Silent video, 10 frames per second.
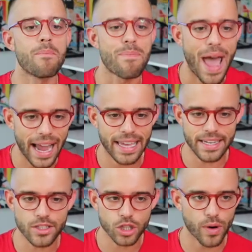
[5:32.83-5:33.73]
back
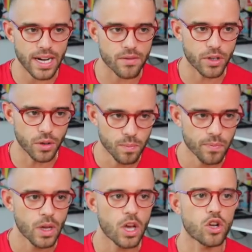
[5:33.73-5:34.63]
into TradingView,
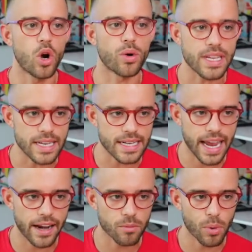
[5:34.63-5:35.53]
go to the
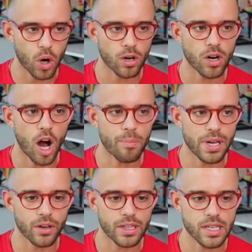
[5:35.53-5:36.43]
indicator bar up
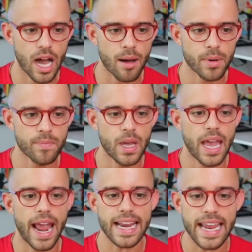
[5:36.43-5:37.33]
here at the top,
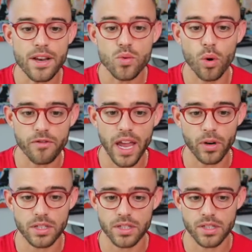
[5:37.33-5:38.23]
and in your
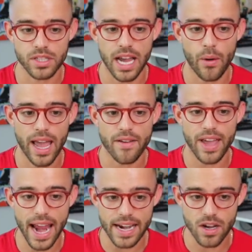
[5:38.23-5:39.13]
favorites, see how I have
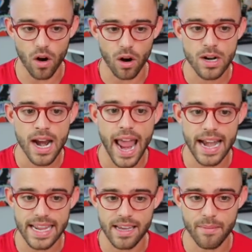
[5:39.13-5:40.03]
ADR and
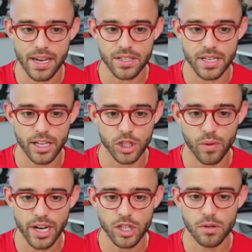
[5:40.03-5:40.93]
EMAs and Asian
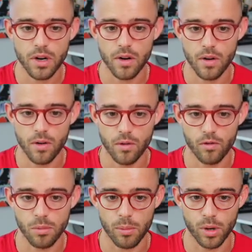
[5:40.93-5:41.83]
range
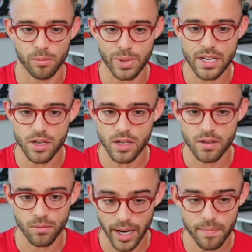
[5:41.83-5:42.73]
from our brother Pete,
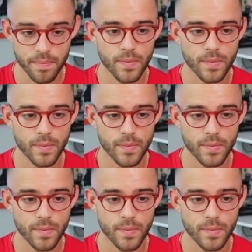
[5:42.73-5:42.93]
right?